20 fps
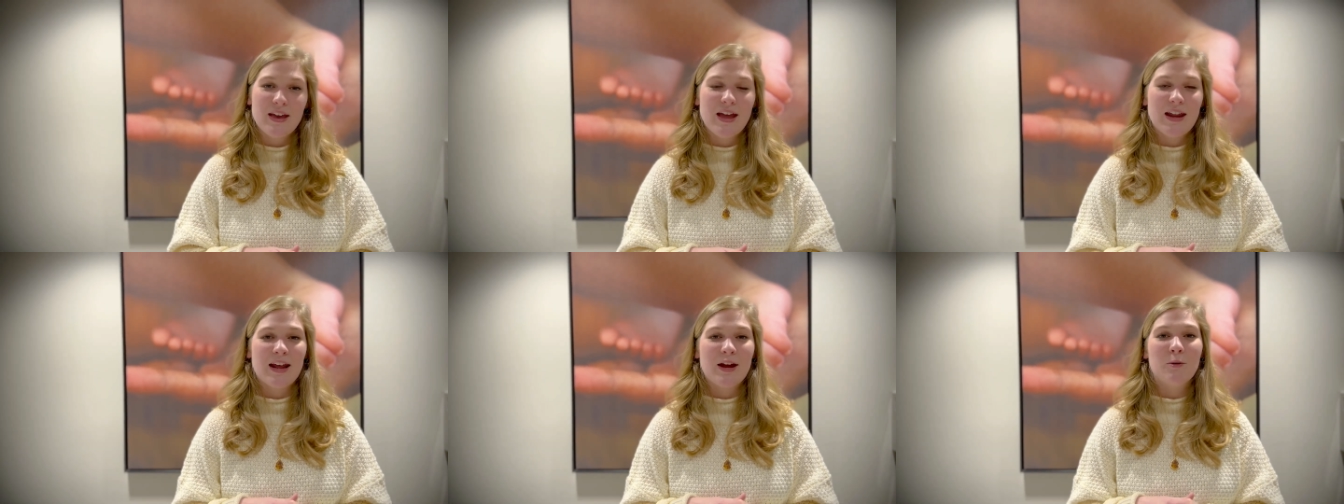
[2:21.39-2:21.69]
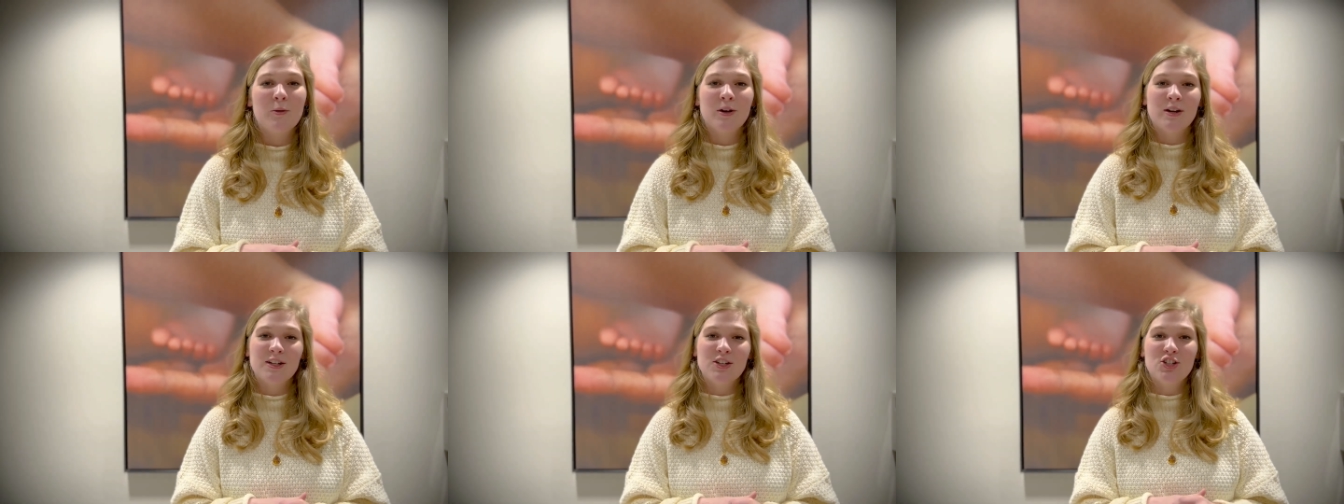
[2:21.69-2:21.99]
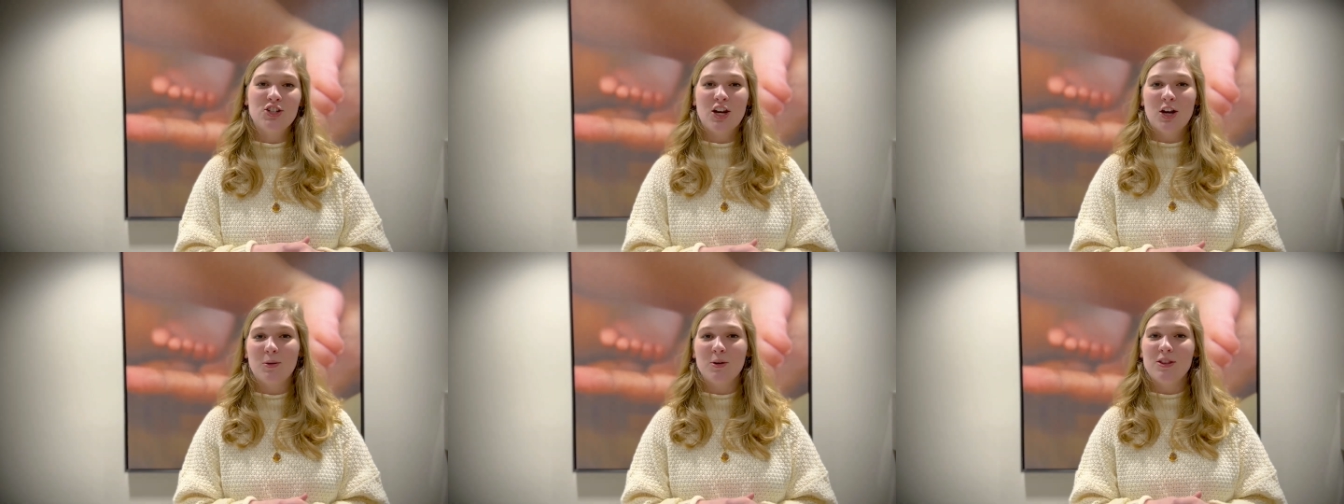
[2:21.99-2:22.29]
and I want to
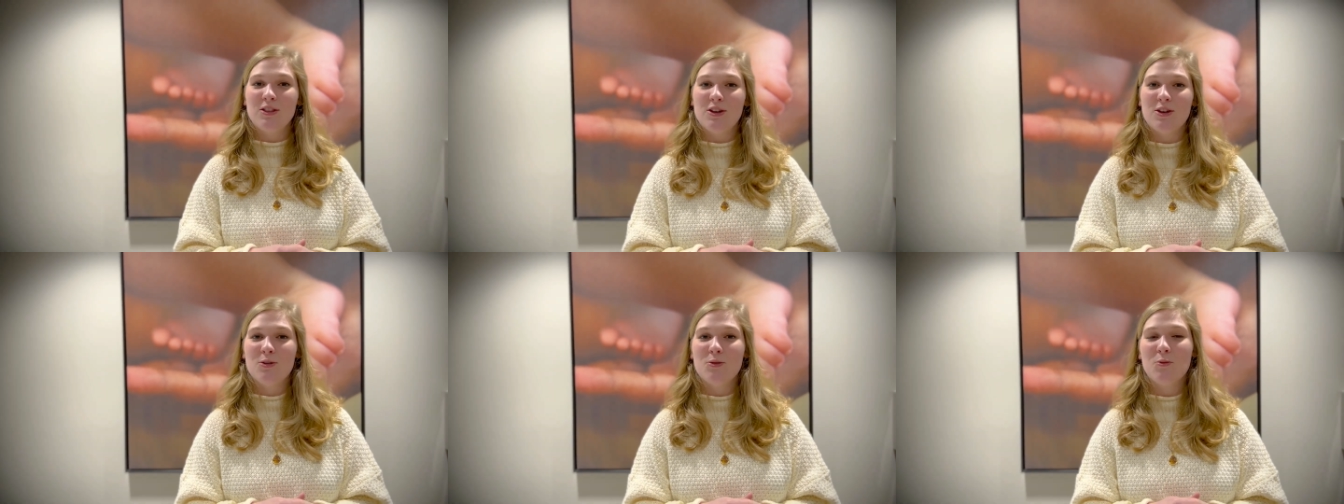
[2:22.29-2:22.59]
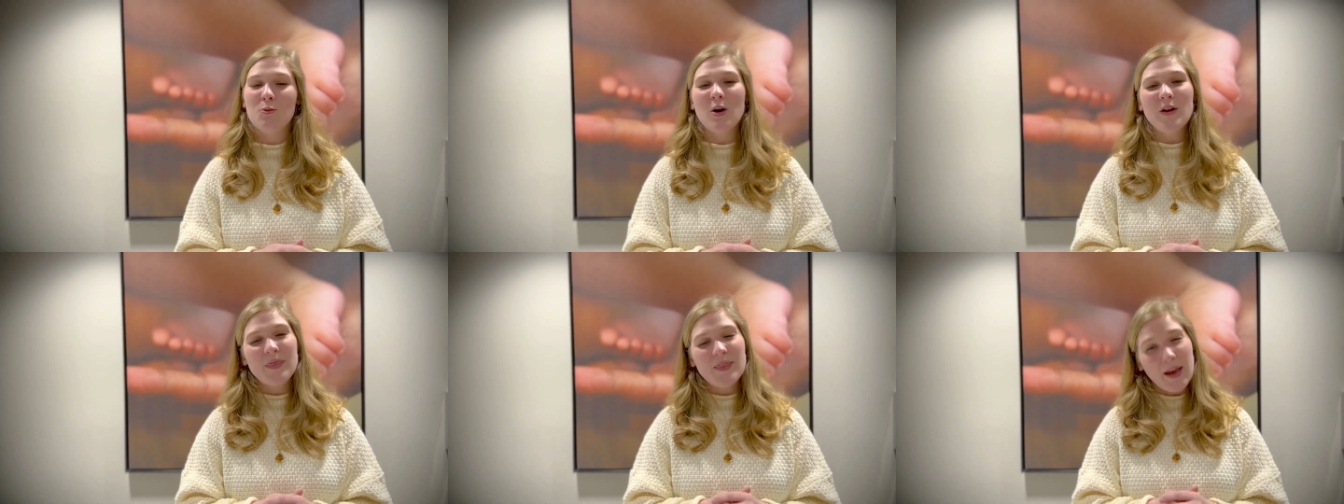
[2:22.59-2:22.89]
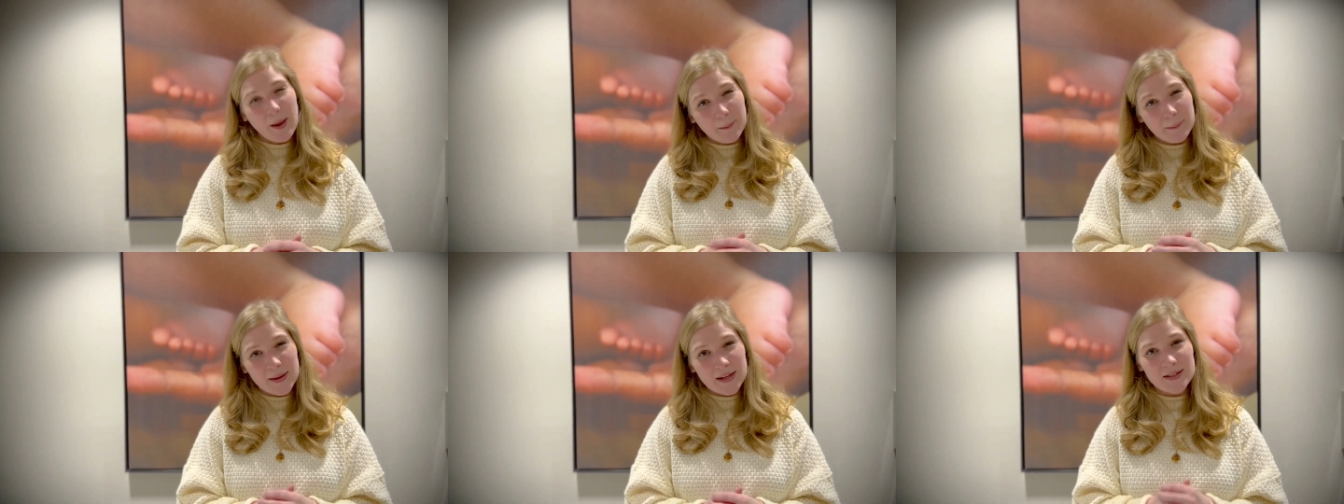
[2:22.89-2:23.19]
share with you what
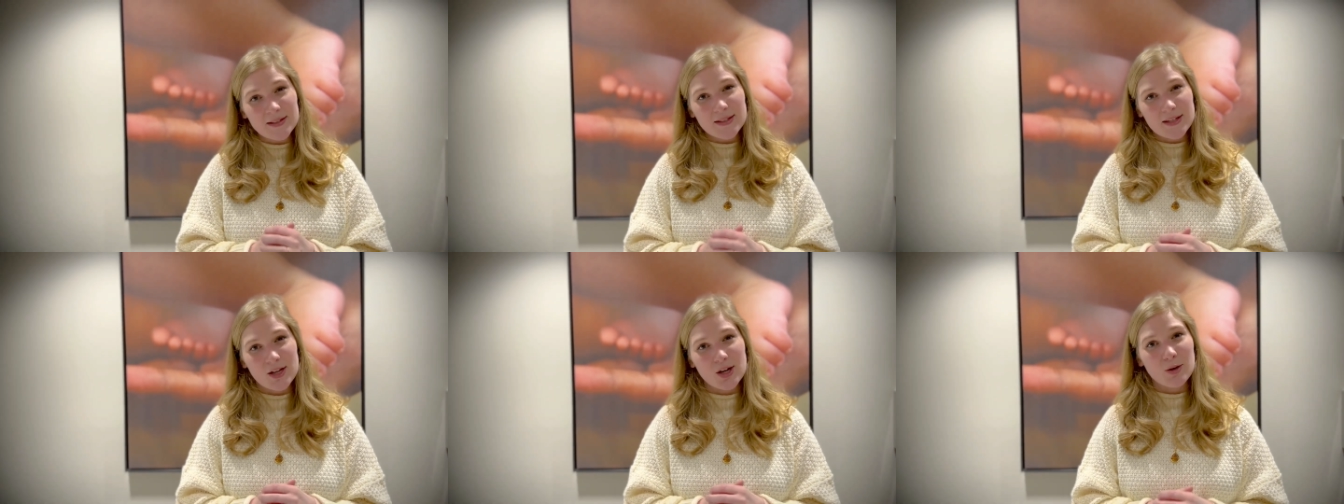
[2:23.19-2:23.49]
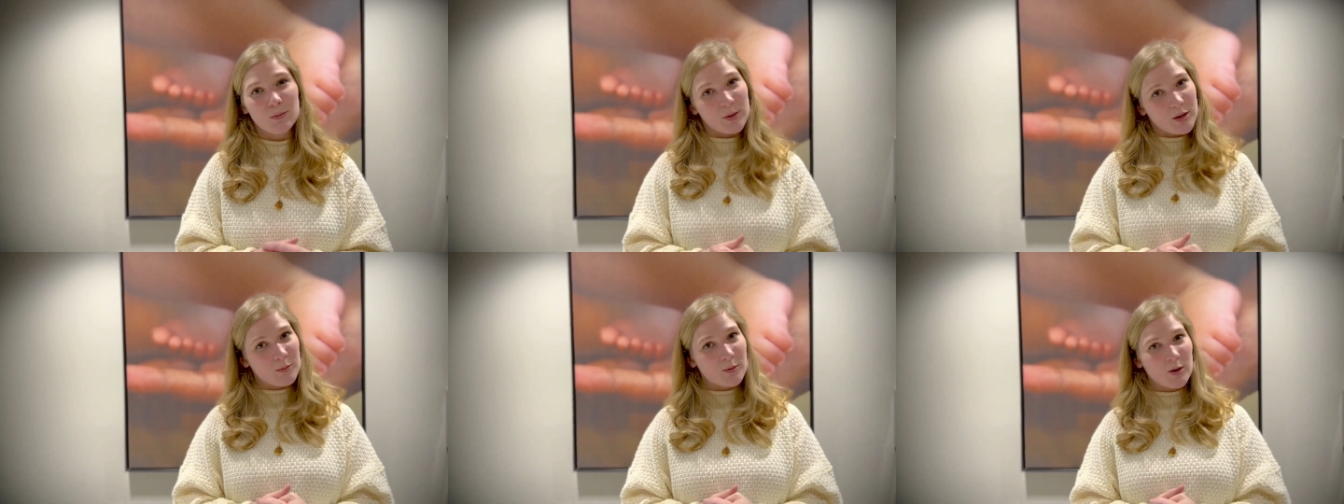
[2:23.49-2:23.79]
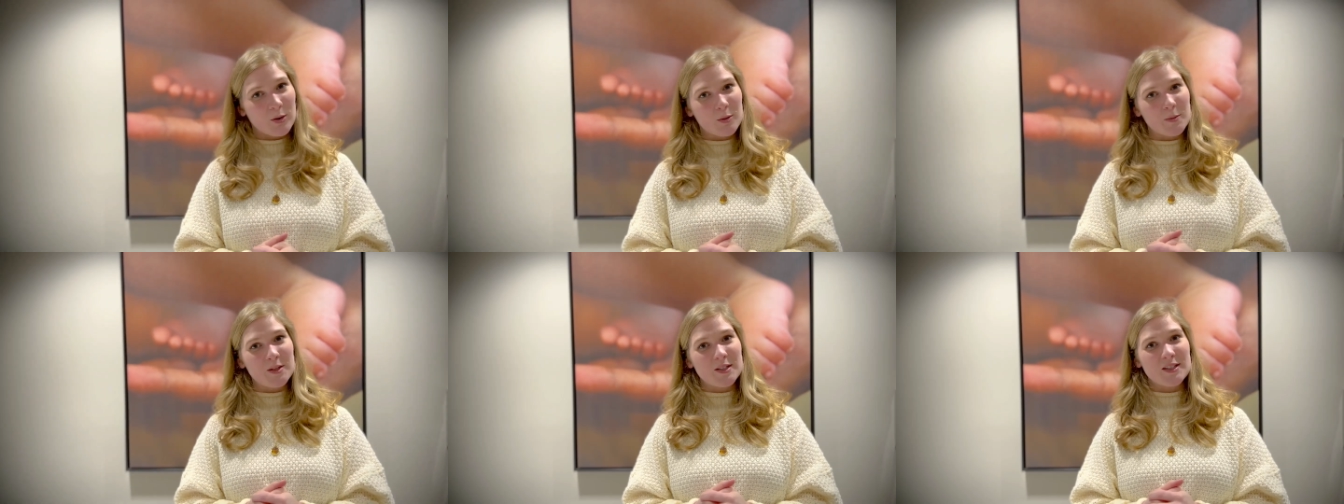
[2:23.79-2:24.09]
that means here at
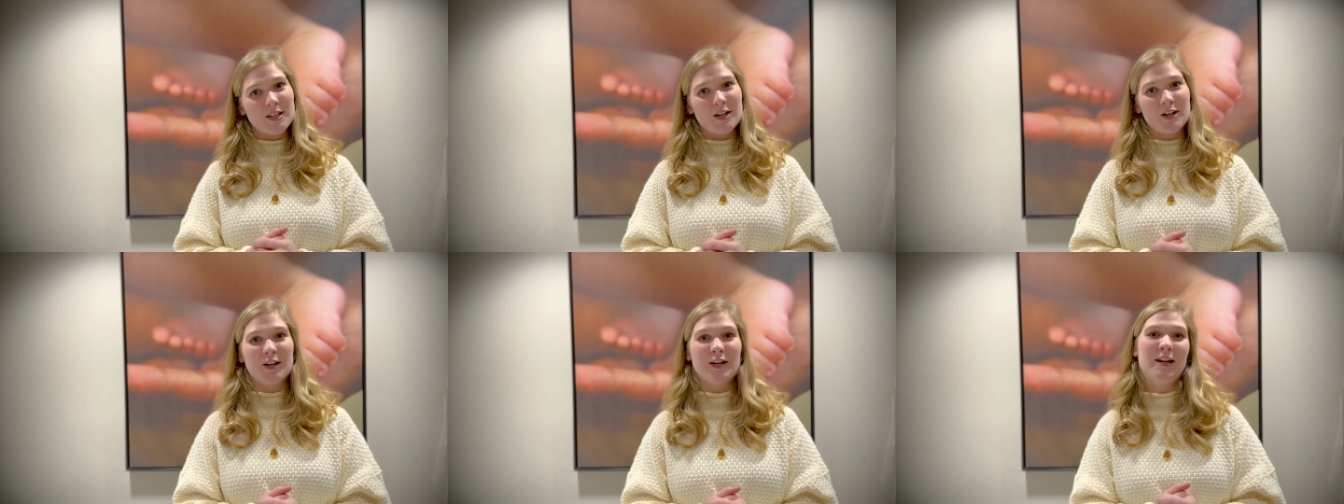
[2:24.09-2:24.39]
Piedmont Women's Center